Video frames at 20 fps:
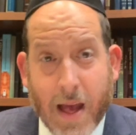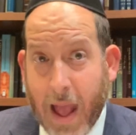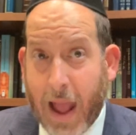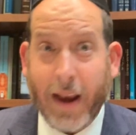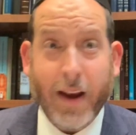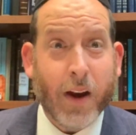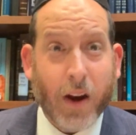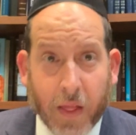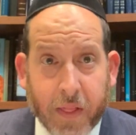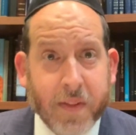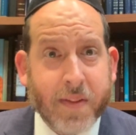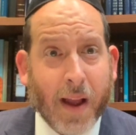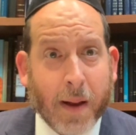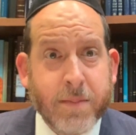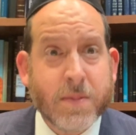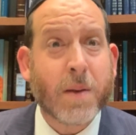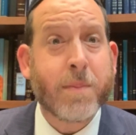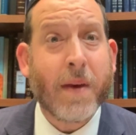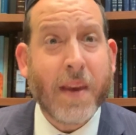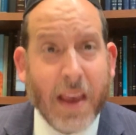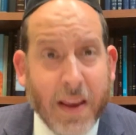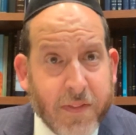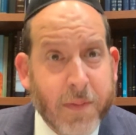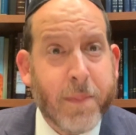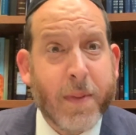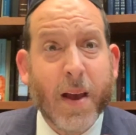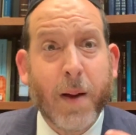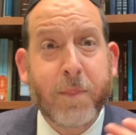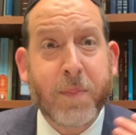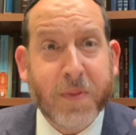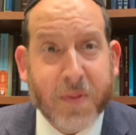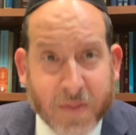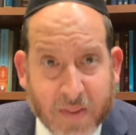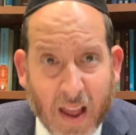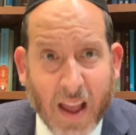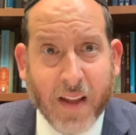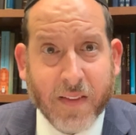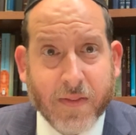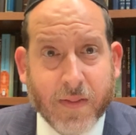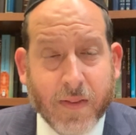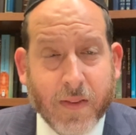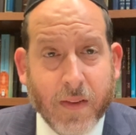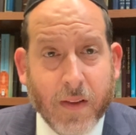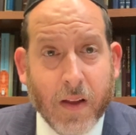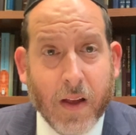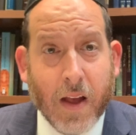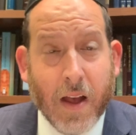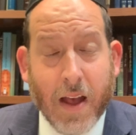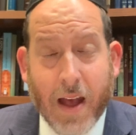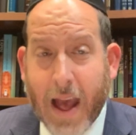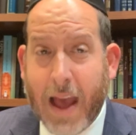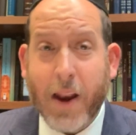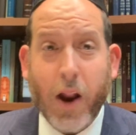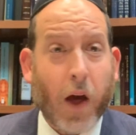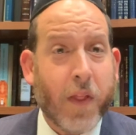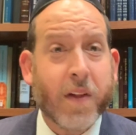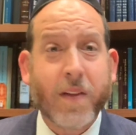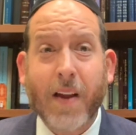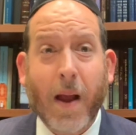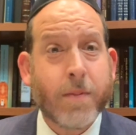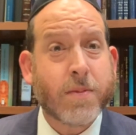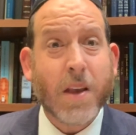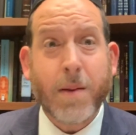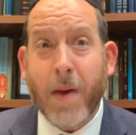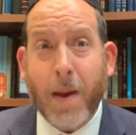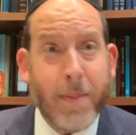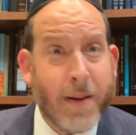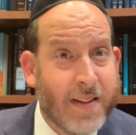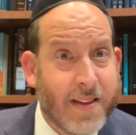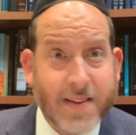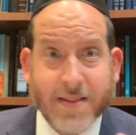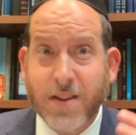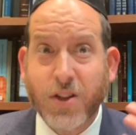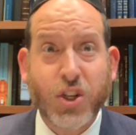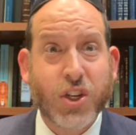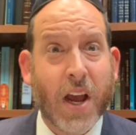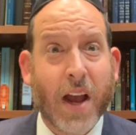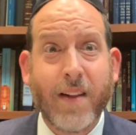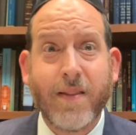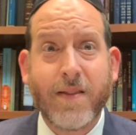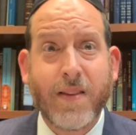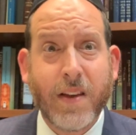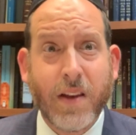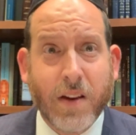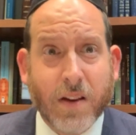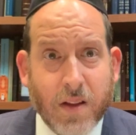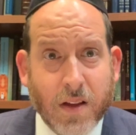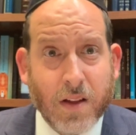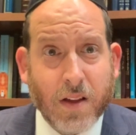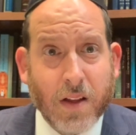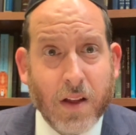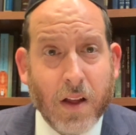and at other times I may even be upset, and other times I may be disenchanted,